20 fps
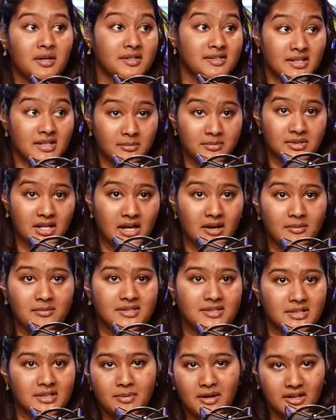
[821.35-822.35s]
Sometimes,
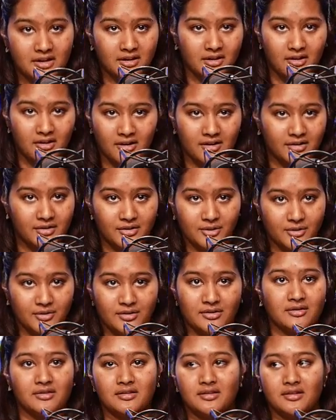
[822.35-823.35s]
depending on, you know,
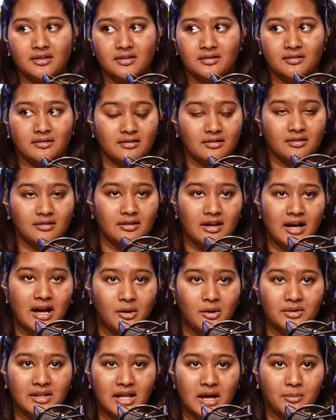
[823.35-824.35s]
how
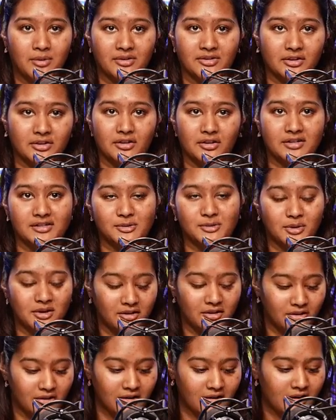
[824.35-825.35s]
elaborate the look is going to
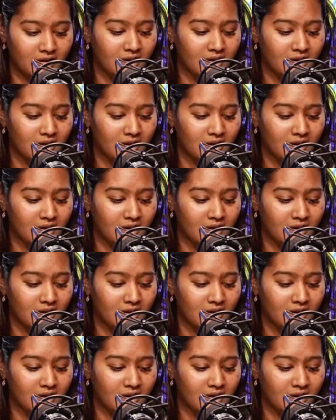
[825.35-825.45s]
look,